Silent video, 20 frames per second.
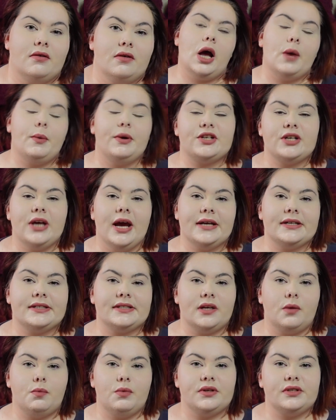I wish I had
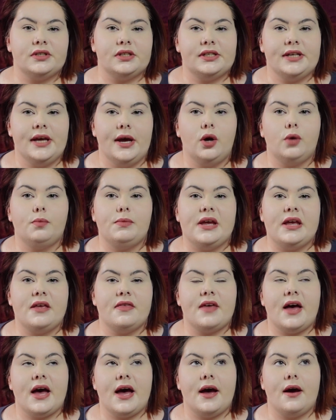someone to tell me
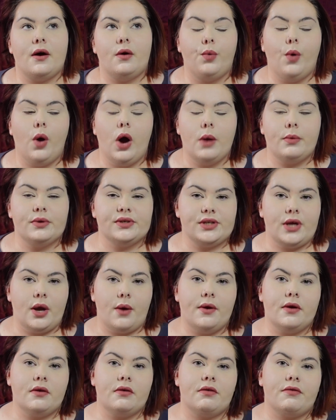that what I was
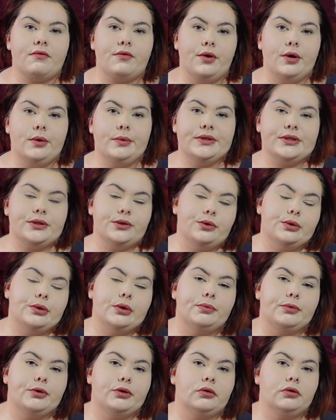going through was
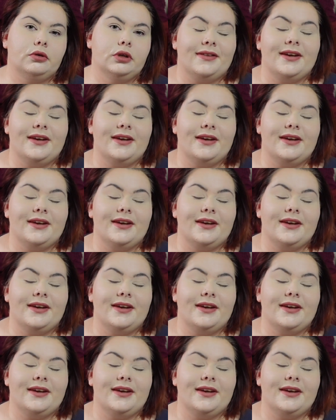normal,